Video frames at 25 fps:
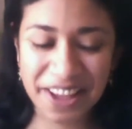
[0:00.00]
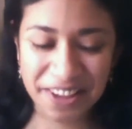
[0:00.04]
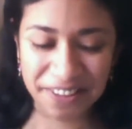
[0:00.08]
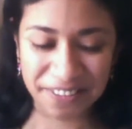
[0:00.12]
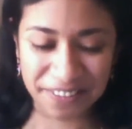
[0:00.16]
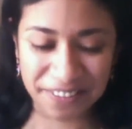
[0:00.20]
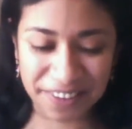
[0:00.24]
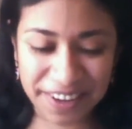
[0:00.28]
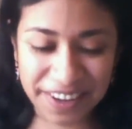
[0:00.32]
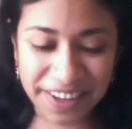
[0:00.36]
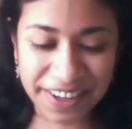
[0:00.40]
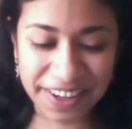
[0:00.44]

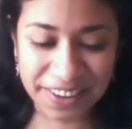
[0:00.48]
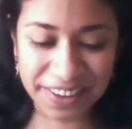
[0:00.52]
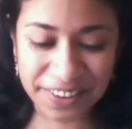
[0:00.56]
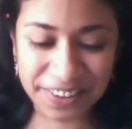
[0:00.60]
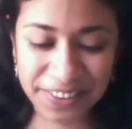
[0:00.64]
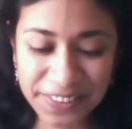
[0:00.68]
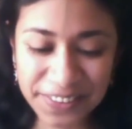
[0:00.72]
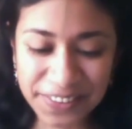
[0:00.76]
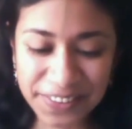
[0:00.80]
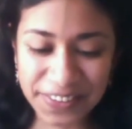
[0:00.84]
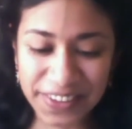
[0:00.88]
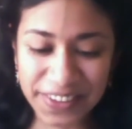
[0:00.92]
Very
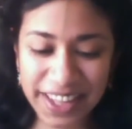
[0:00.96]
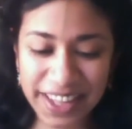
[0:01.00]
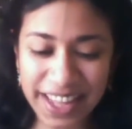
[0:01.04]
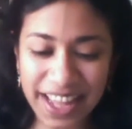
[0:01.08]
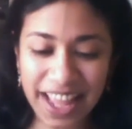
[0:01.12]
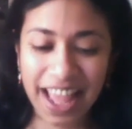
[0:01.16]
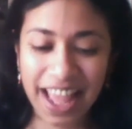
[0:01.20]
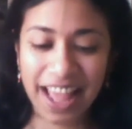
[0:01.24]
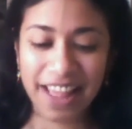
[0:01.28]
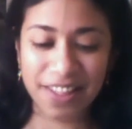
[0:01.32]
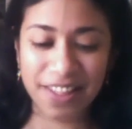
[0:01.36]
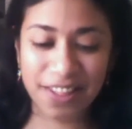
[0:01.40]
cool.
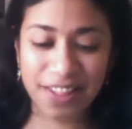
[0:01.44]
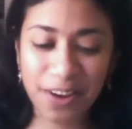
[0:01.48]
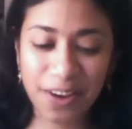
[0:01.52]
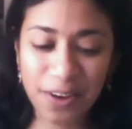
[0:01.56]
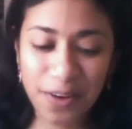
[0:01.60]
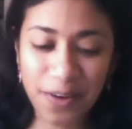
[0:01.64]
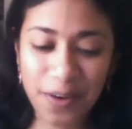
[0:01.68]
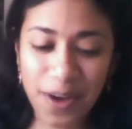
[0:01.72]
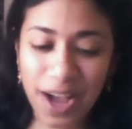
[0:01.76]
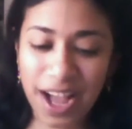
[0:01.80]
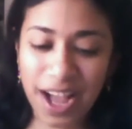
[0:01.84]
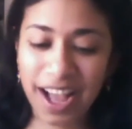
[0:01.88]

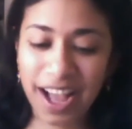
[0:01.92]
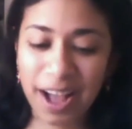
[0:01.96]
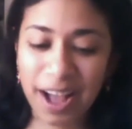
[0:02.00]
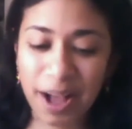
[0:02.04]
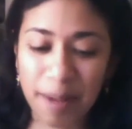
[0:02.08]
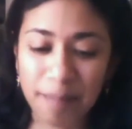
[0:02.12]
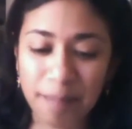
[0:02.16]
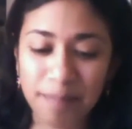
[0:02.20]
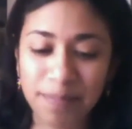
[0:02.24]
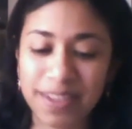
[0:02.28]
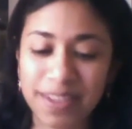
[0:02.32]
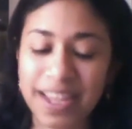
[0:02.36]
So
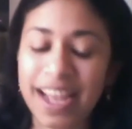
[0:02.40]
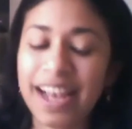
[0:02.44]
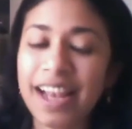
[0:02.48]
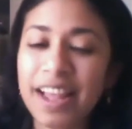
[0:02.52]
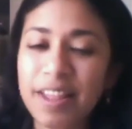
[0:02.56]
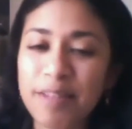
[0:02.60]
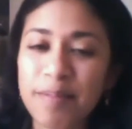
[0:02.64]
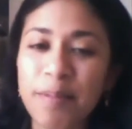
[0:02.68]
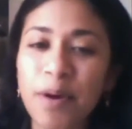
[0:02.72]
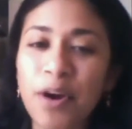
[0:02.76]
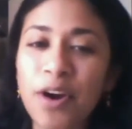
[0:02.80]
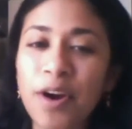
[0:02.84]
tell
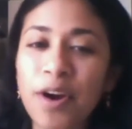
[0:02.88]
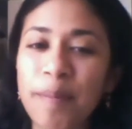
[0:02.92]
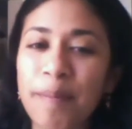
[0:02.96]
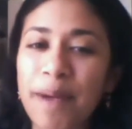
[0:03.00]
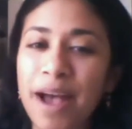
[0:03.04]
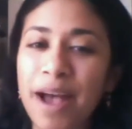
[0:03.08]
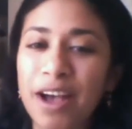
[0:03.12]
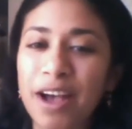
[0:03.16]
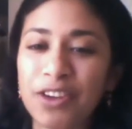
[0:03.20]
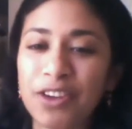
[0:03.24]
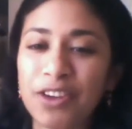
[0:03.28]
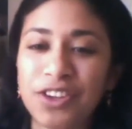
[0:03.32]
us more
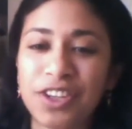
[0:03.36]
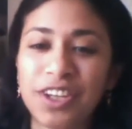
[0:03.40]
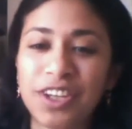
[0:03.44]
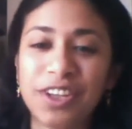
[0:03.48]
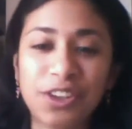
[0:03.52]
about,